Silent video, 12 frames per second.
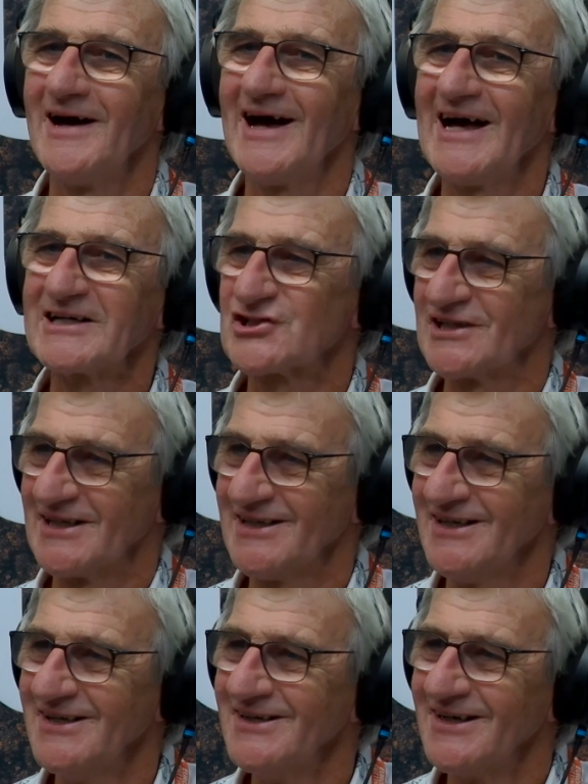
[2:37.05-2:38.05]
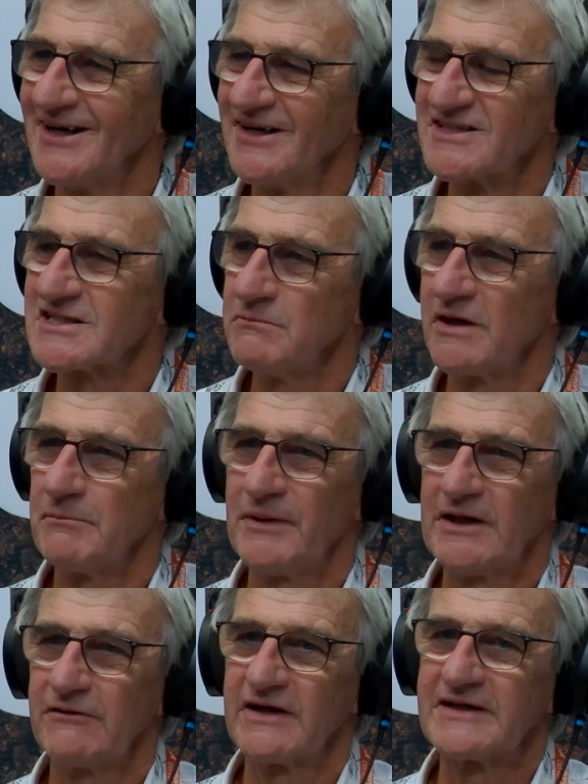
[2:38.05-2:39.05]
actually in a similar
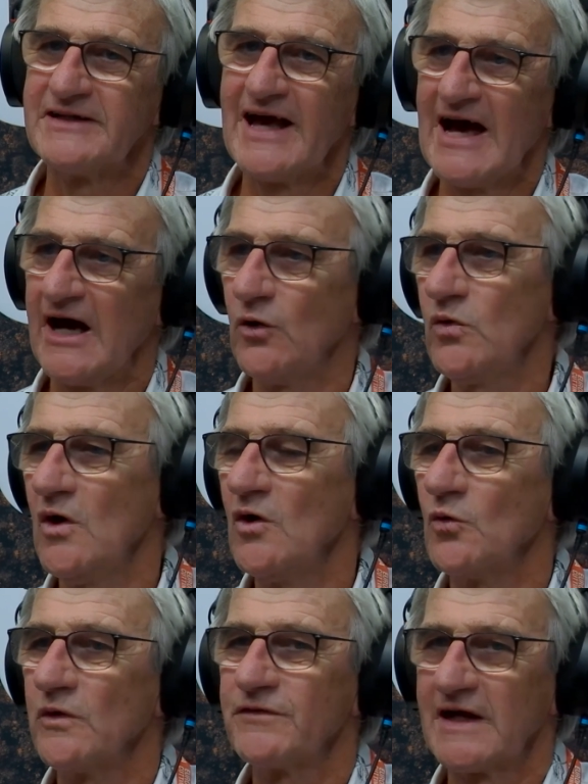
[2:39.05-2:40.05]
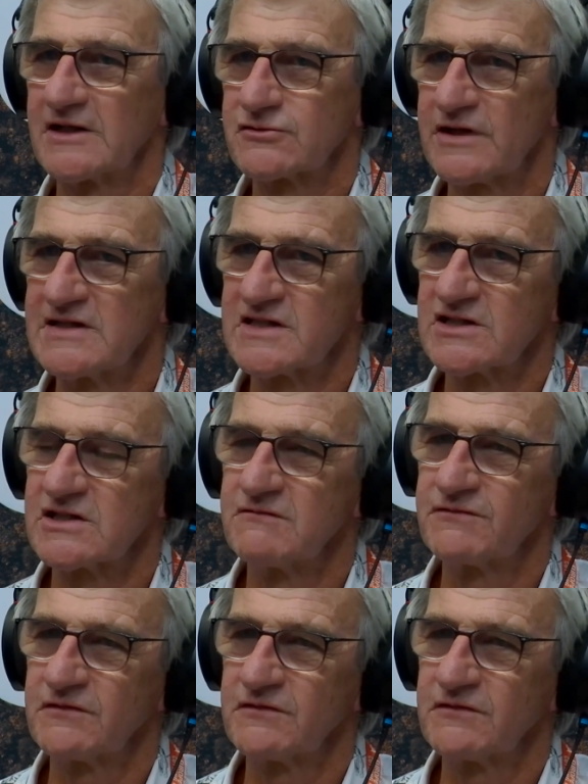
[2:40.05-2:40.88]
period now with that transition